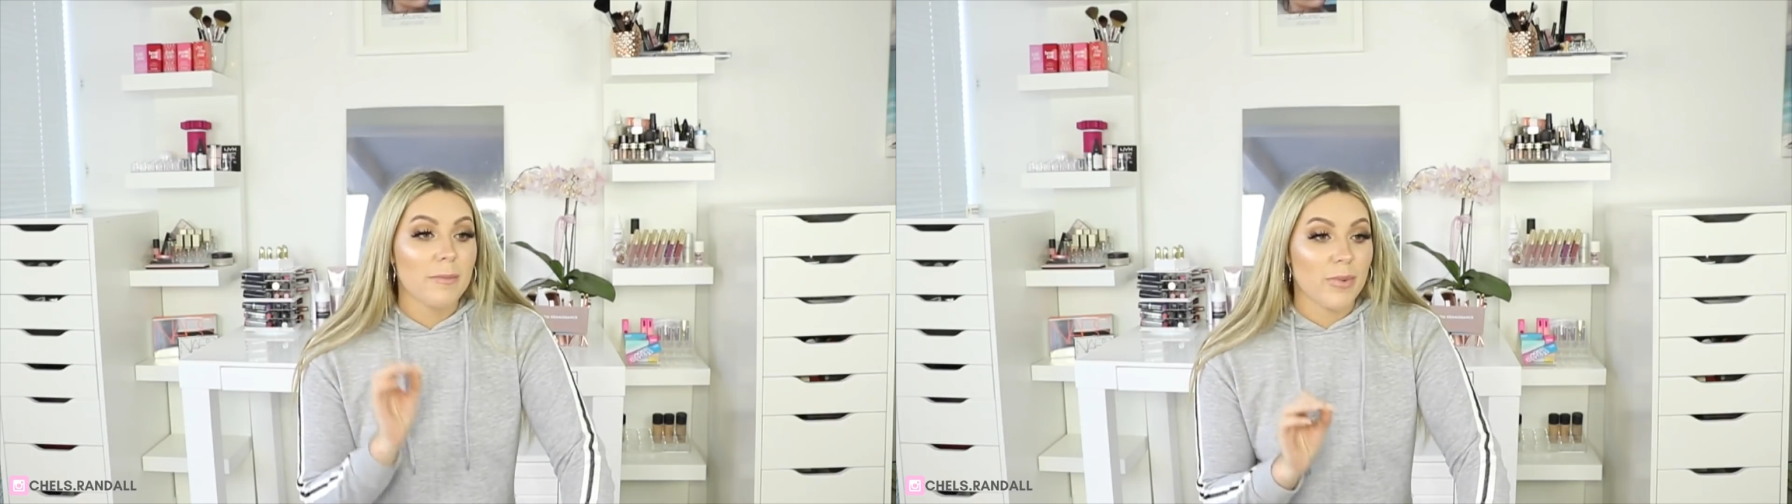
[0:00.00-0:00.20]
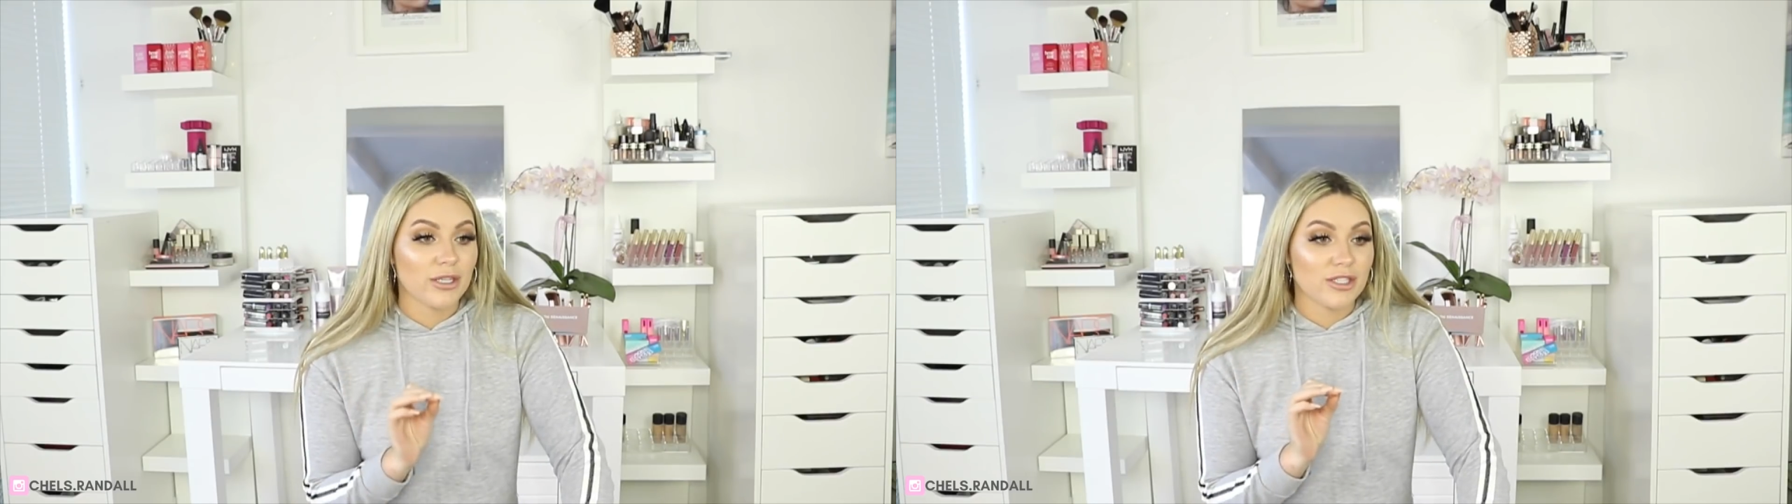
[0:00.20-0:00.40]

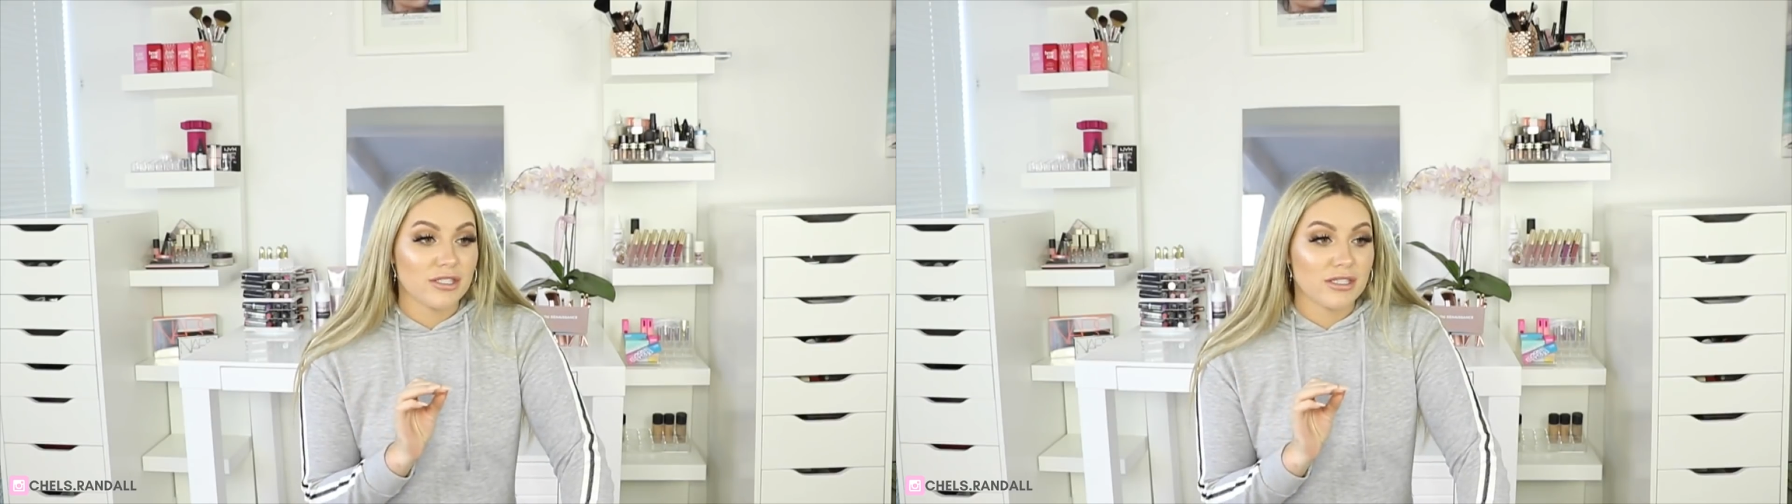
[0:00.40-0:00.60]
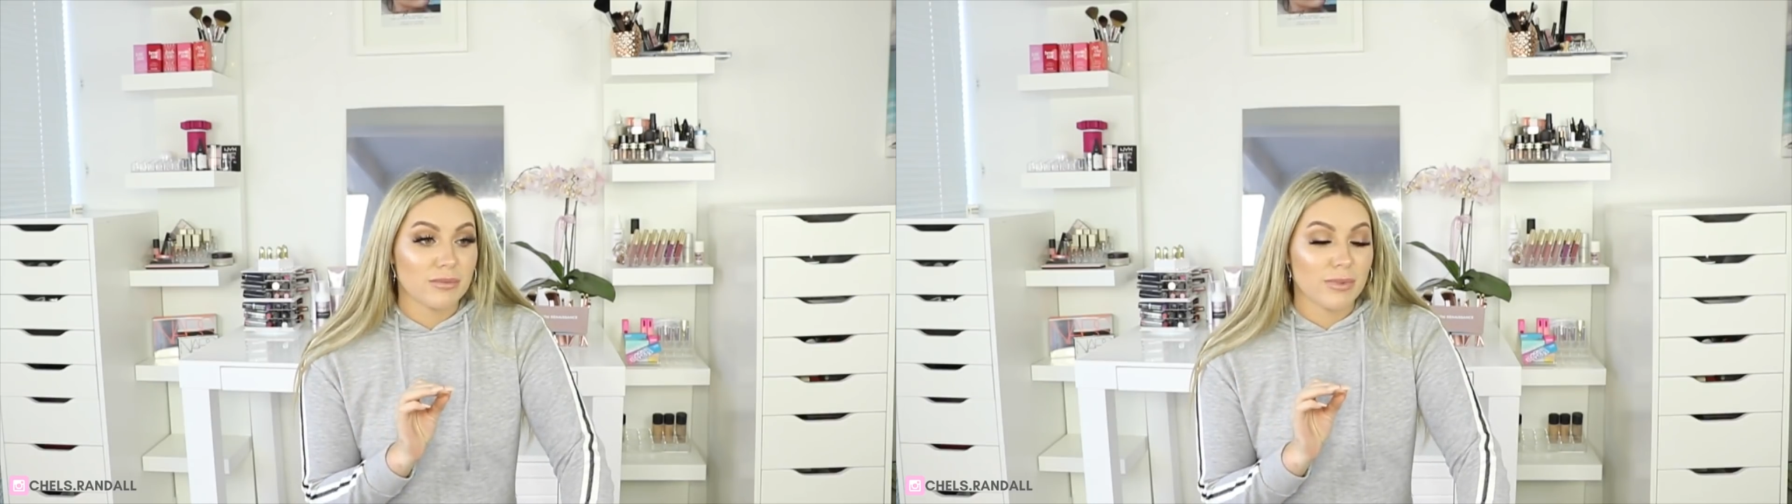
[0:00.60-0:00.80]

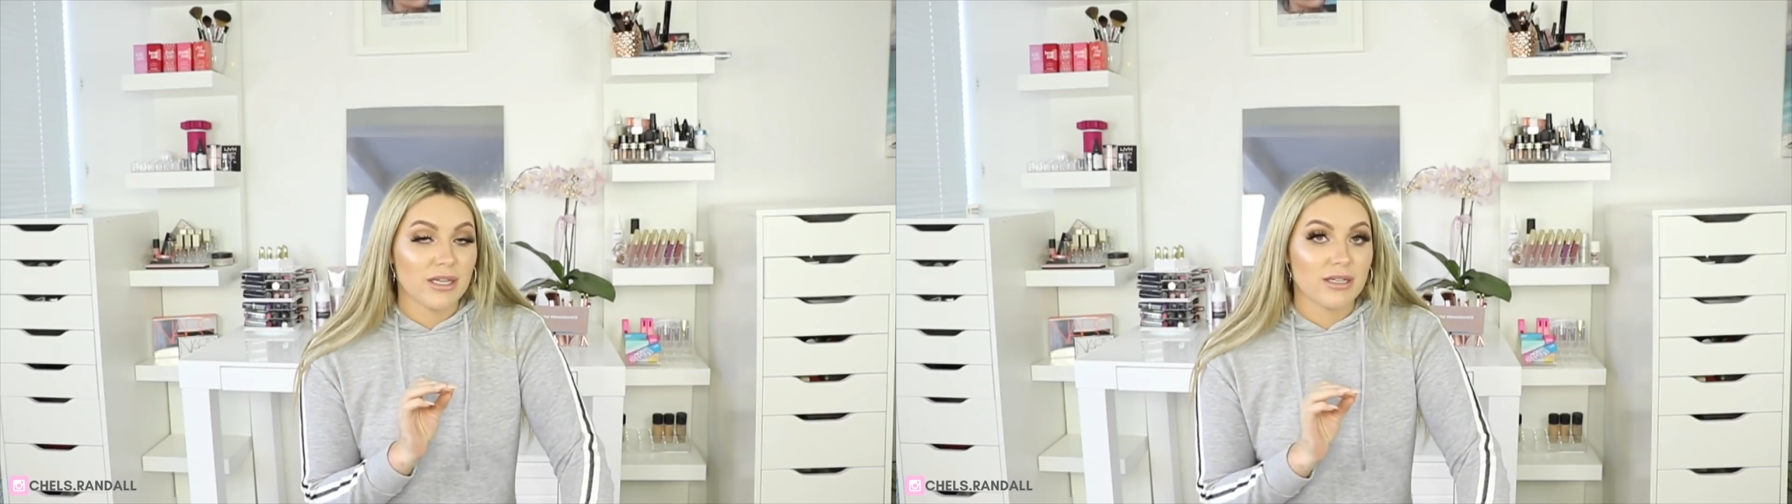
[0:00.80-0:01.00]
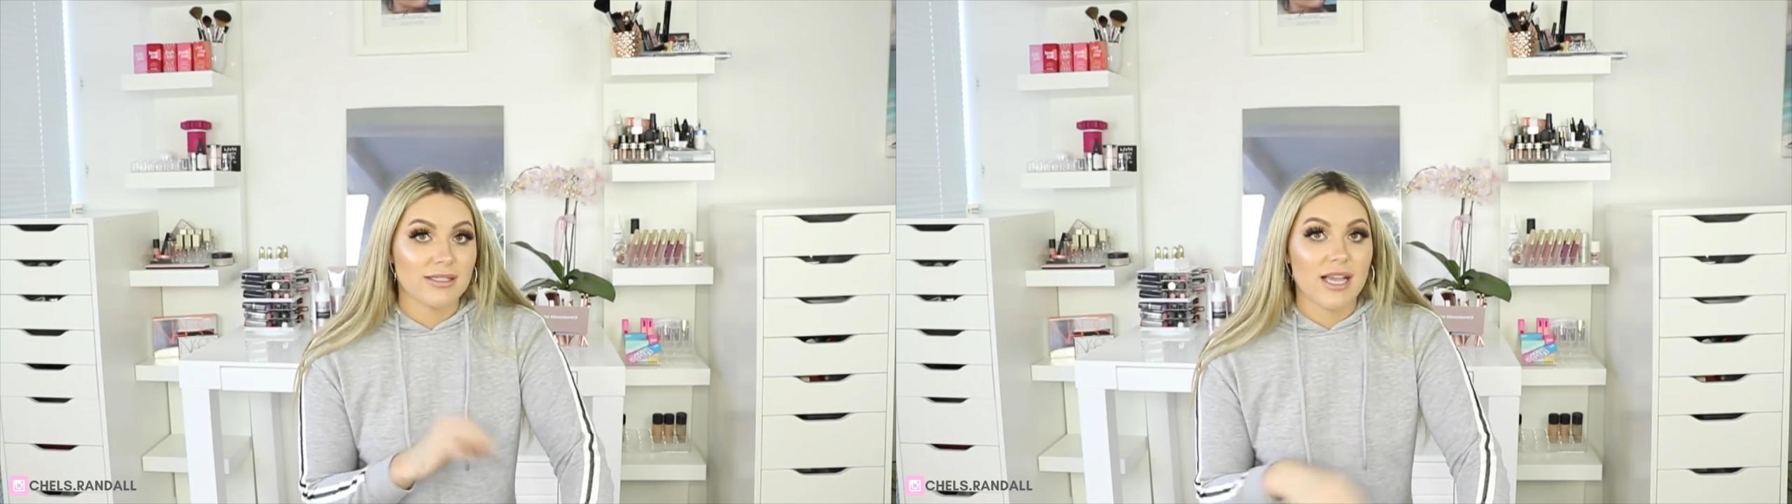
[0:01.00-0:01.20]
purchases
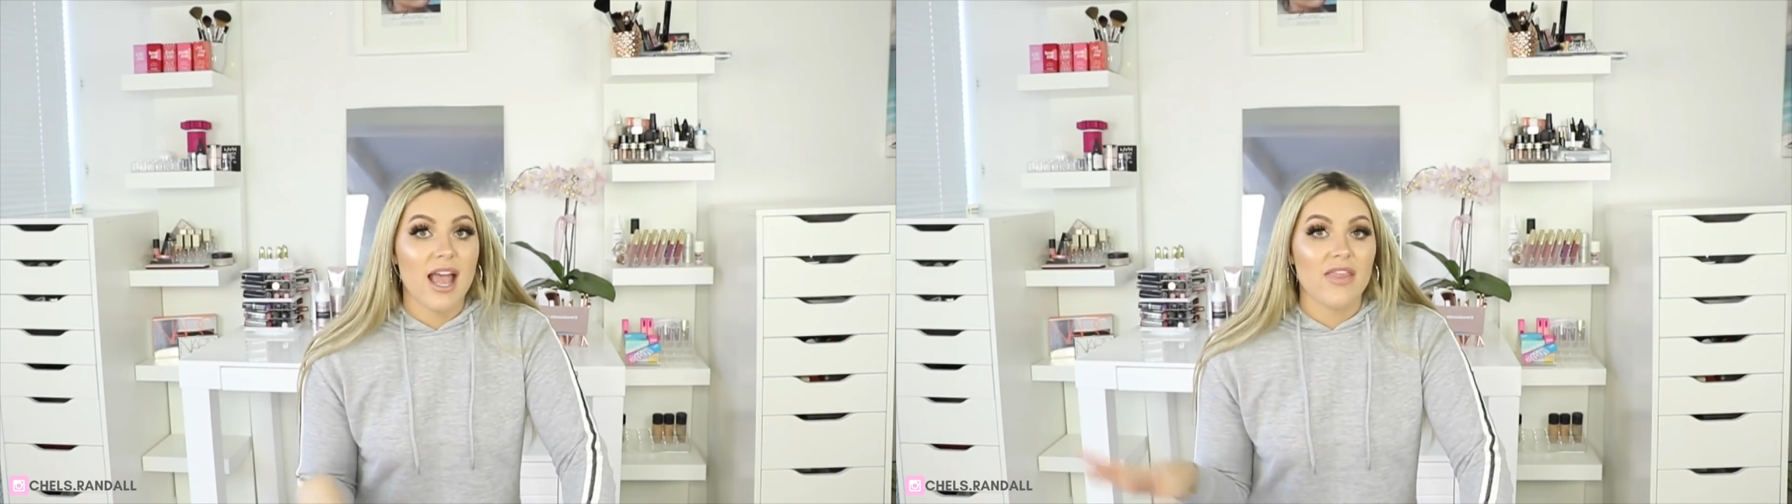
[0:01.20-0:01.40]
because